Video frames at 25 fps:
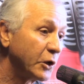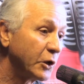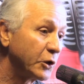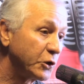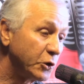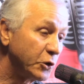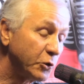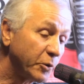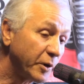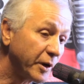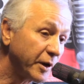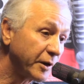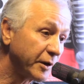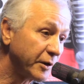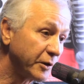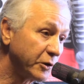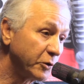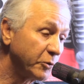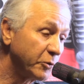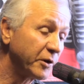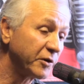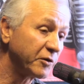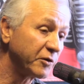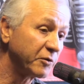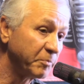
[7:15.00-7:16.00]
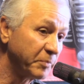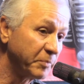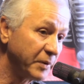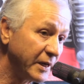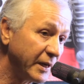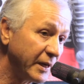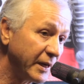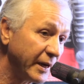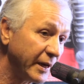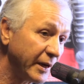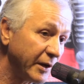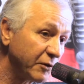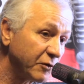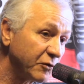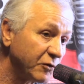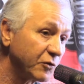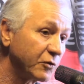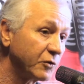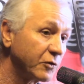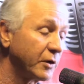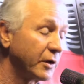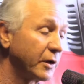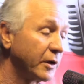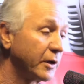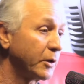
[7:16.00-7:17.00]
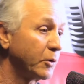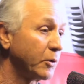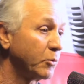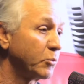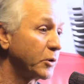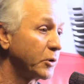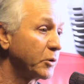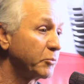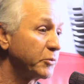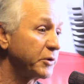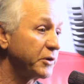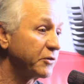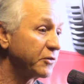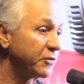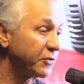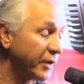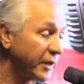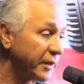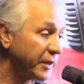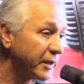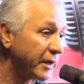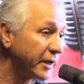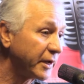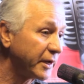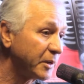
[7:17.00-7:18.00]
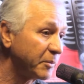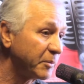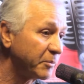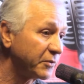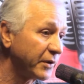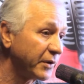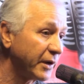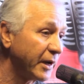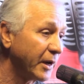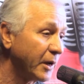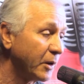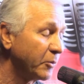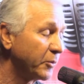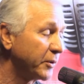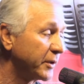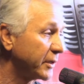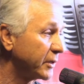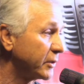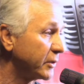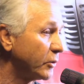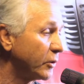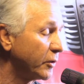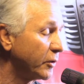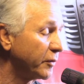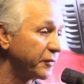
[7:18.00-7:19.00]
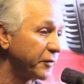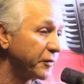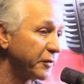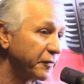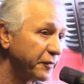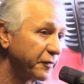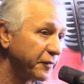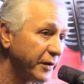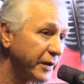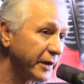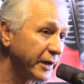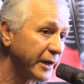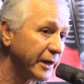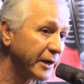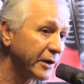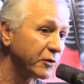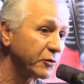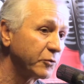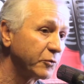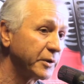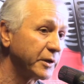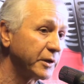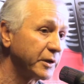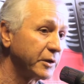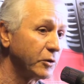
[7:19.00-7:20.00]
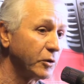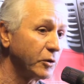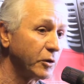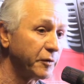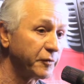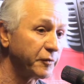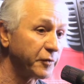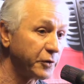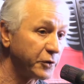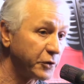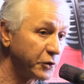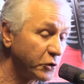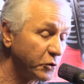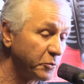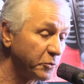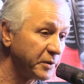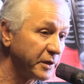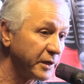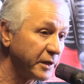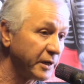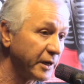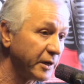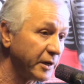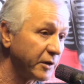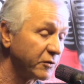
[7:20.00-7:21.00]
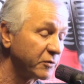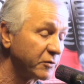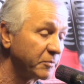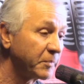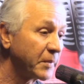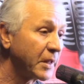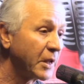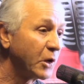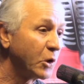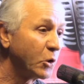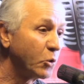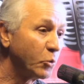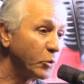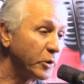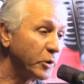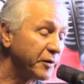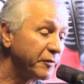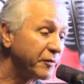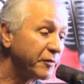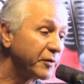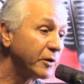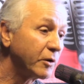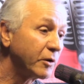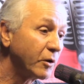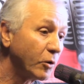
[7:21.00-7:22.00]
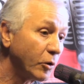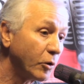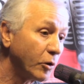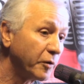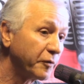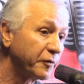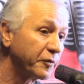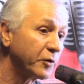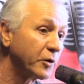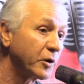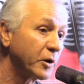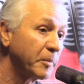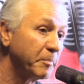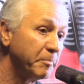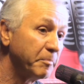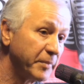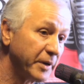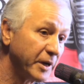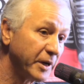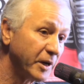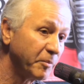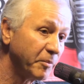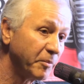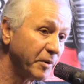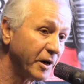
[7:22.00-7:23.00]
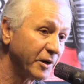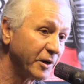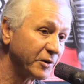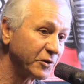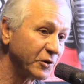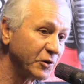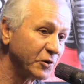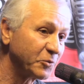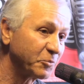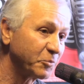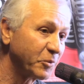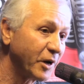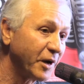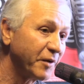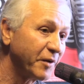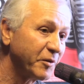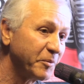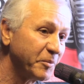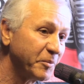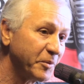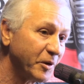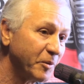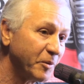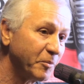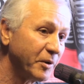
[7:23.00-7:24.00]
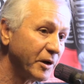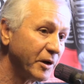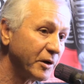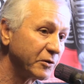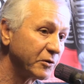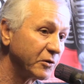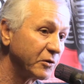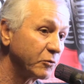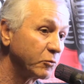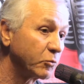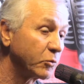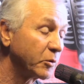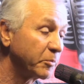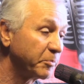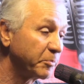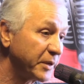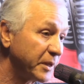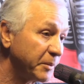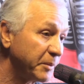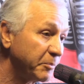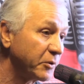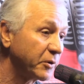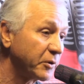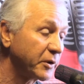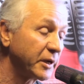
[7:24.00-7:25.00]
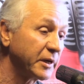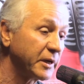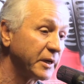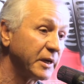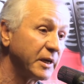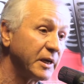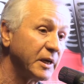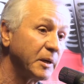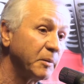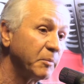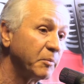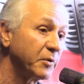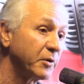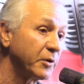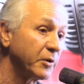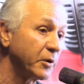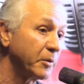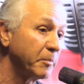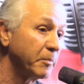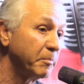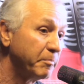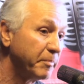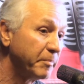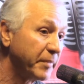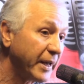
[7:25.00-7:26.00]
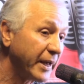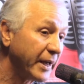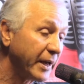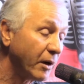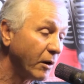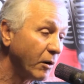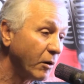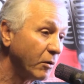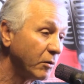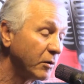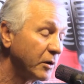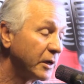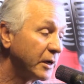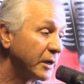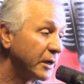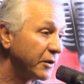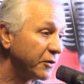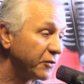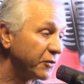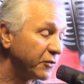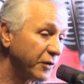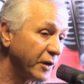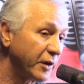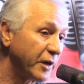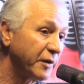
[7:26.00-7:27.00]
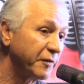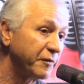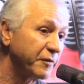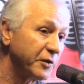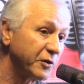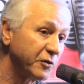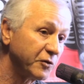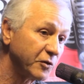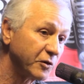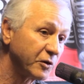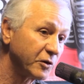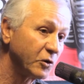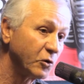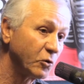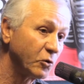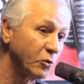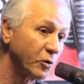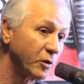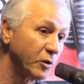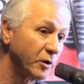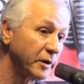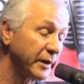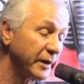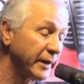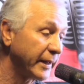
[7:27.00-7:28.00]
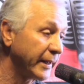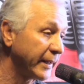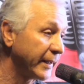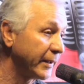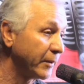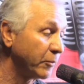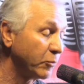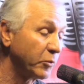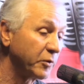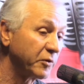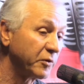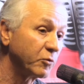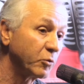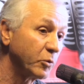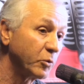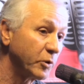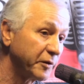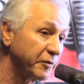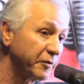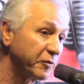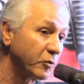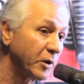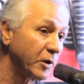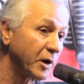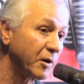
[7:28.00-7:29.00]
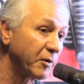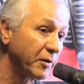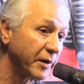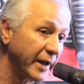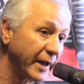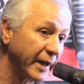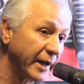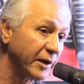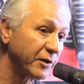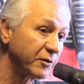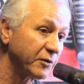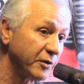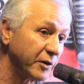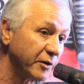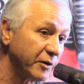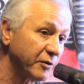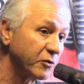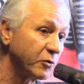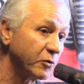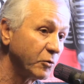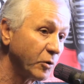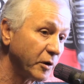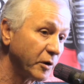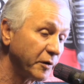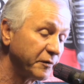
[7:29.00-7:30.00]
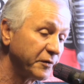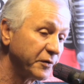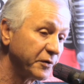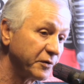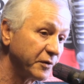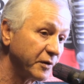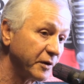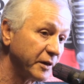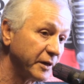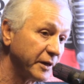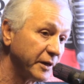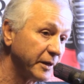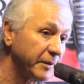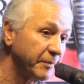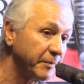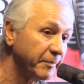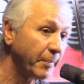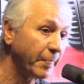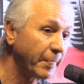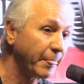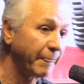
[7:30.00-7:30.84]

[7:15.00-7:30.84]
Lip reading: USPS, where we send items out. We can offer FedEx. We can offer UPS. We even offer mailboxes, private mailboxes, where people can keep their mail safe and secure and with 24-hour access to our facility.